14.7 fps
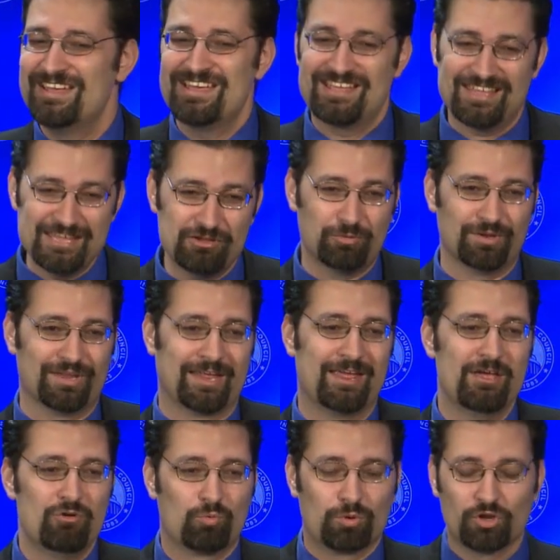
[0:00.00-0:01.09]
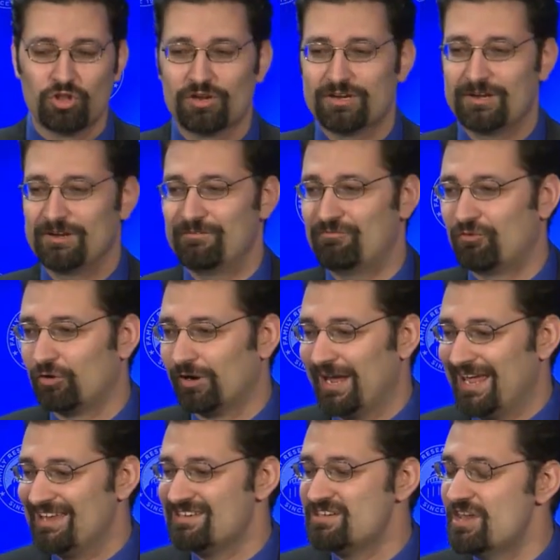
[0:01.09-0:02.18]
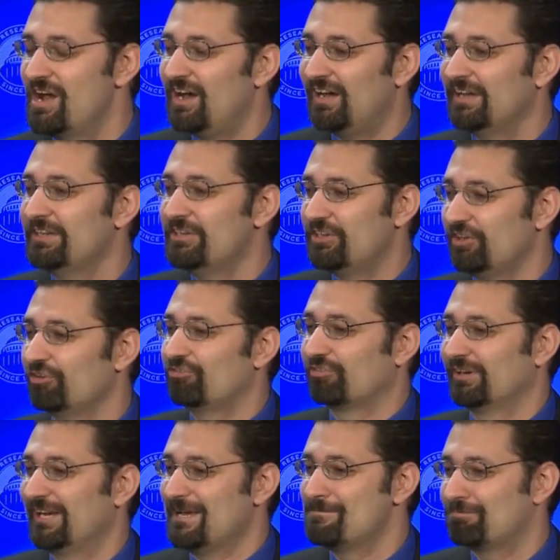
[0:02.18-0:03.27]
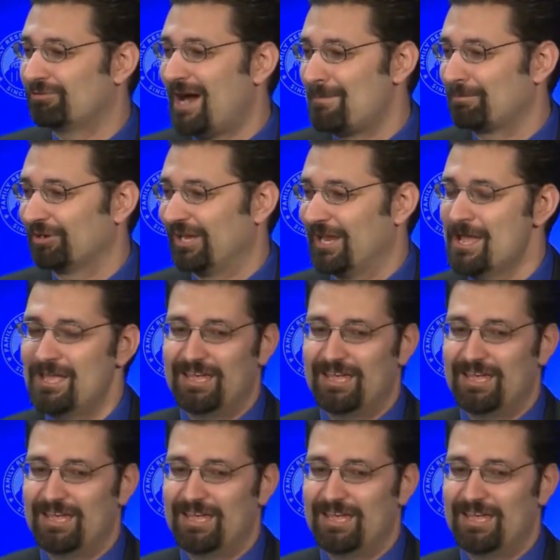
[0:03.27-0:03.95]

equally. We're looking for a non-degreed property.